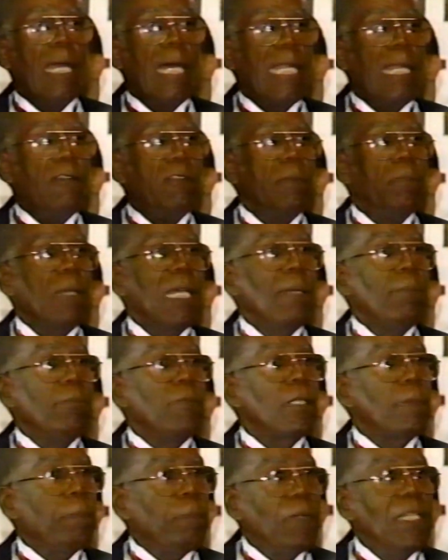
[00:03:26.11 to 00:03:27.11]
I
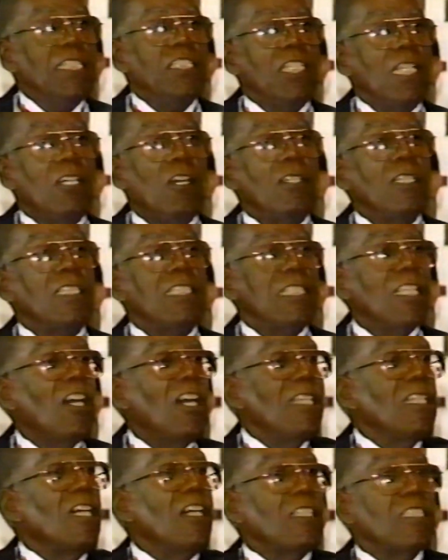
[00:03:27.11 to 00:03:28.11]
remember preaching on the
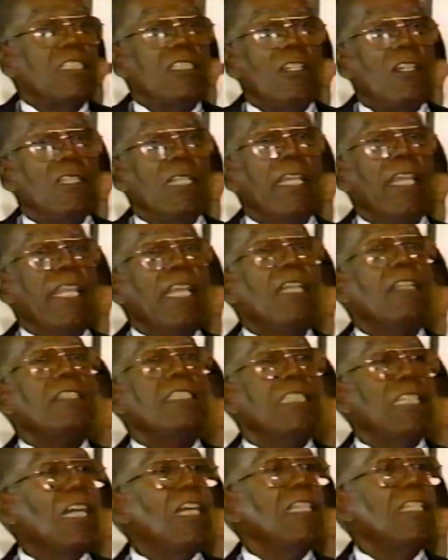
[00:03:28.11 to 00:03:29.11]
sawdust, on a hill
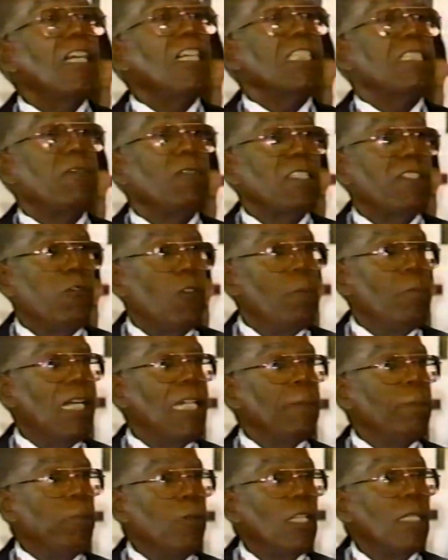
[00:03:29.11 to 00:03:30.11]
of sawdust was for
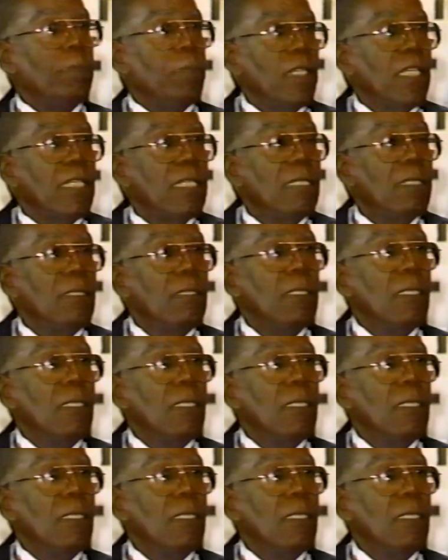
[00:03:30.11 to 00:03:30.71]
my pulpit.